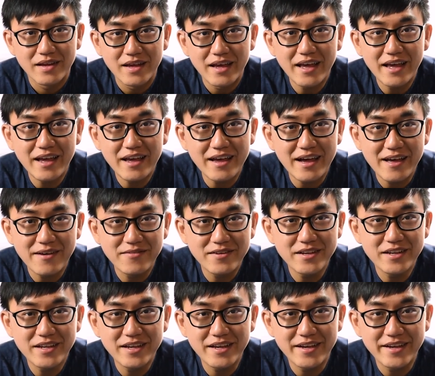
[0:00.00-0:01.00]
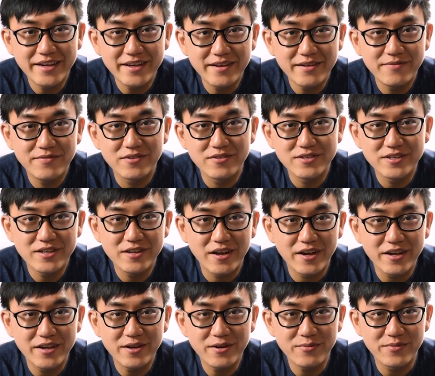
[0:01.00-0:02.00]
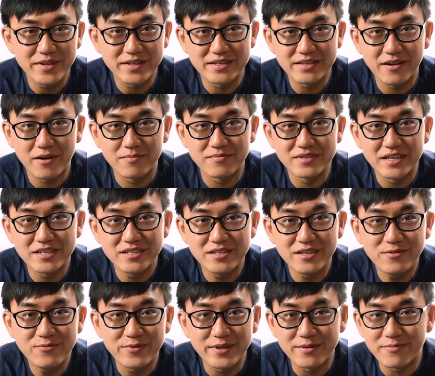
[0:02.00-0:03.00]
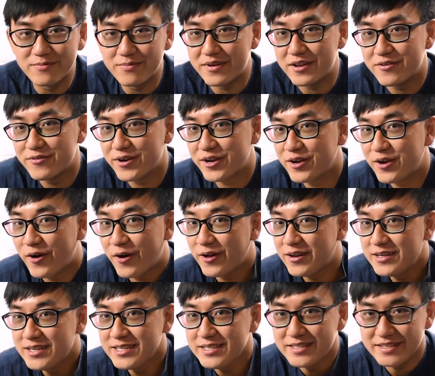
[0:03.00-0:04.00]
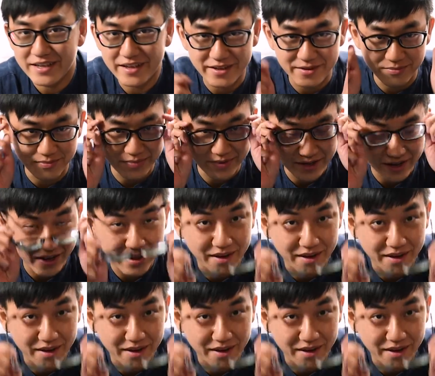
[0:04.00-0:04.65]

Hey, Ivan here, future lawyer with obsession with Mandarin collars and big